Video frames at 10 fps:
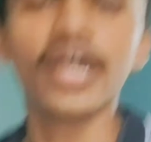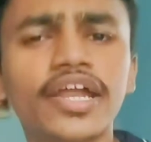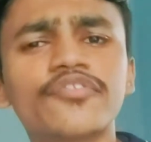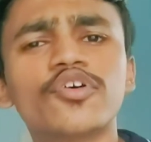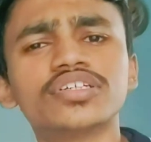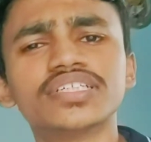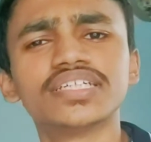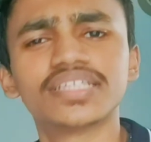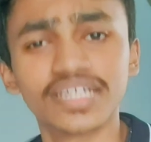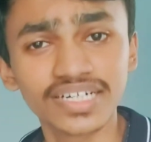it was the
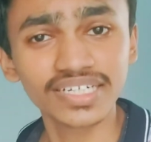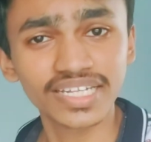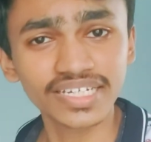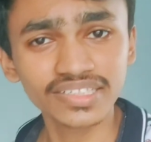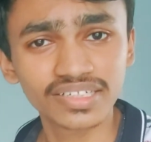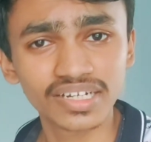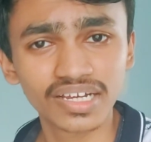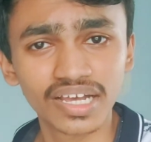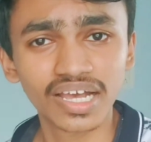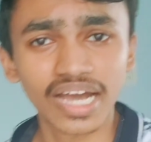third thing
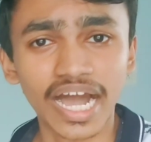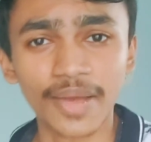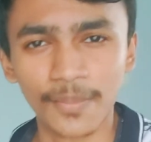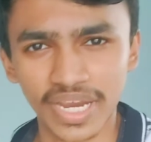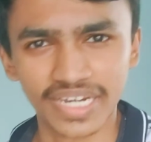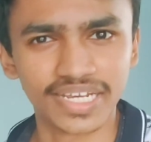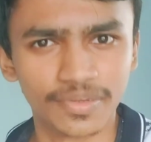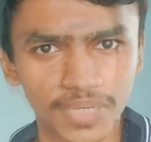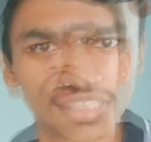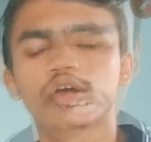I made
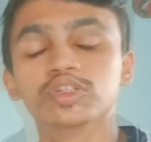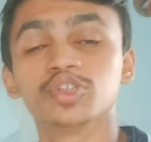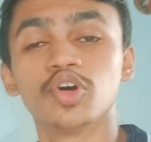in my childhood.